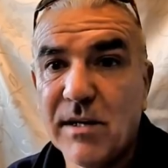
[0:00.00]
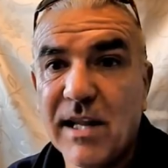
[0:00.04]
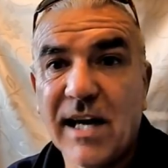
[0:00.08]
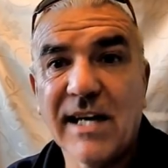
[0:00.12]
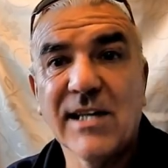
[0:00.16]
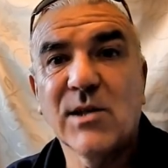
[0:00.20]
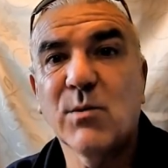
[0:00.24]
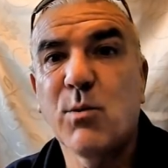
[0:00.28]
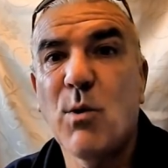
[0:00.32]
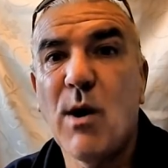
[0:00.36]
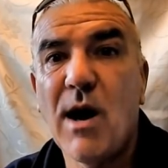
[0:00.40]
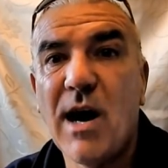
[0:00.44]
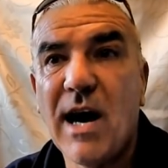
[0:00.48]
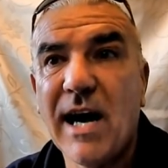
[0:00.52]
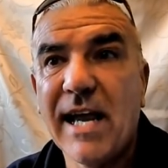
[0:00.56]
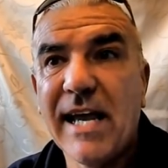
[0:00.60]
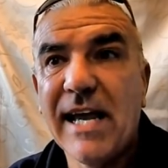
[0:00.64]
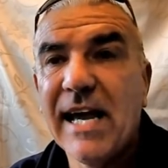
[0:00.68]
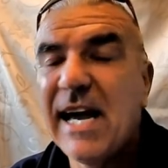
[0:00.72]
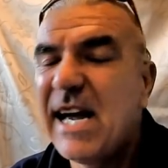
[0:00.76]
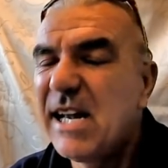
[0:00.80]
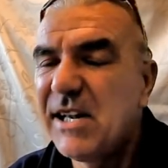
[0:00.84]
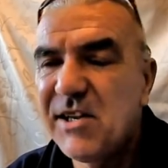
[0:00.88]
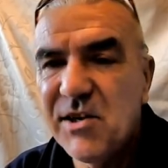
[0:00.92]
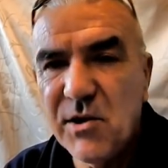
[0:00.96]
That's why
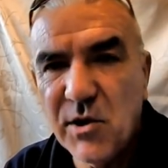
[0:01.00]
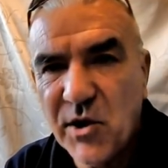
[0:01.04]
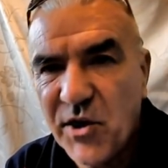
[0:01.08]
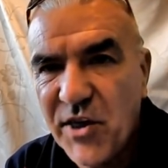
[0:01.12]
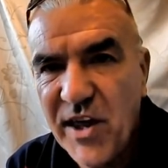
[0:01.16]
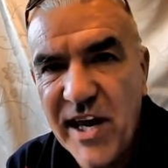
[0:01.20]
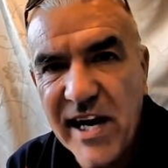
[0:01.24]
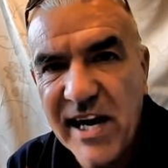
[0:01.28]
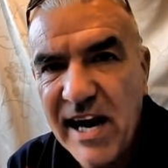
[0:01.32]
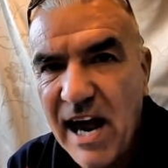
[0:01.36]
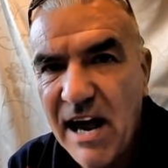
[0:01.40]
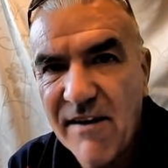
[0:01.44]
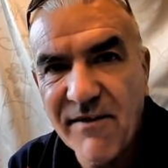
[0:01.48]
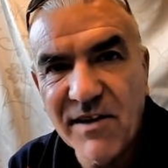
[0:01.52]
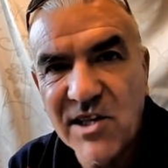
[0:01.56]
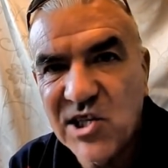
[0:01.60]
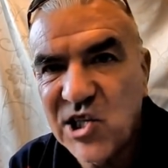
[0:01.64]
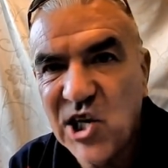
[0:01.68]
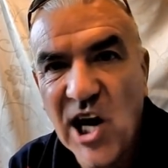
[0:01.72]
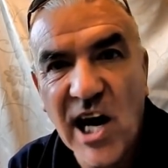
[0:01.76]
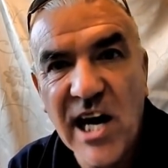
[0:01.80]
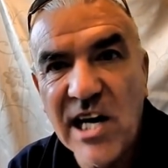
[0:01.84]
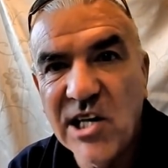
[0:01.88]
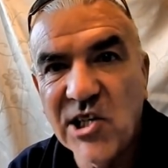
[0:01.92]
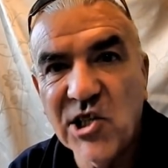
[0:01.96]
nothing ever
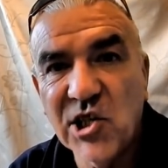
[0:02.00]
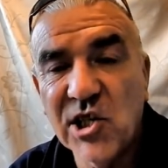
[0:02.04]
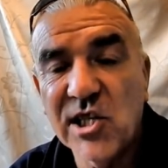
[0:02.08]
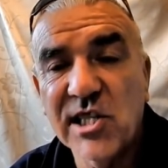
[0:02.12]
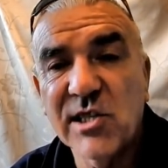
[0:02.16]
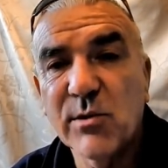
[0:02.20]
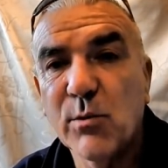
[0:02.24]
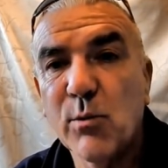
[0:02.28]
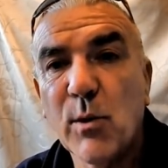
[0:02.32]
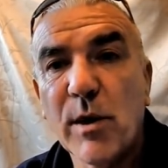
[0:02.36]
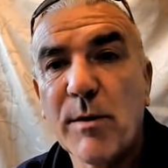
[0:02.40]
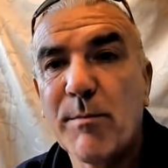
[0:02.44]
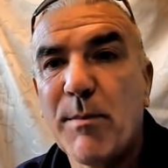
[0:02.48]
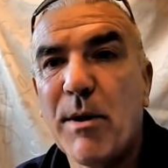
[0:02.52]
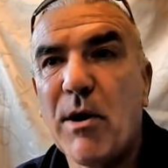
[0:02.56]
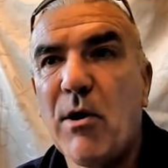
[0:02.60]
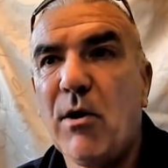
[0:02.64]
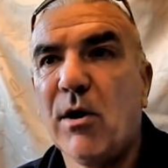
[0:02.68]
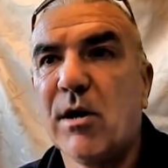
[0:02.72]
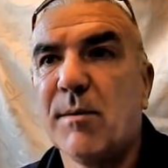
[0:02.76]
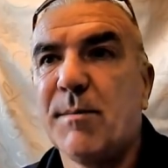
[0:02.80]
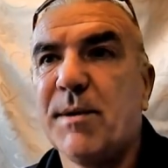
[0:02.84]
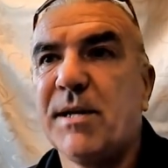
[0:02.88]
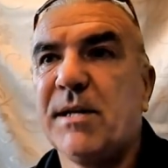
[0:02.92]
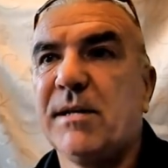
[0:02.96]
changes with
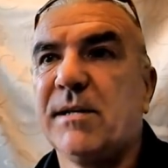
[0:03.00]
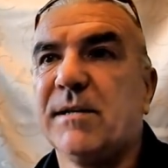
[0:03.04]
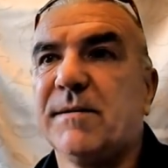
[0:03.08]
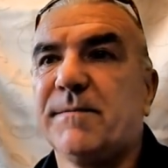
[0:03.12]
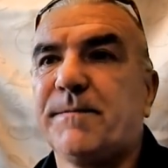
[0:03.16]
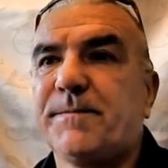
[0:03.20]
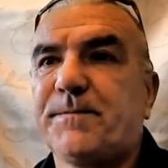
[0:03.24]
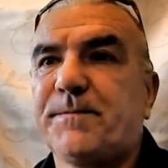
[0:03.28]
Parliament.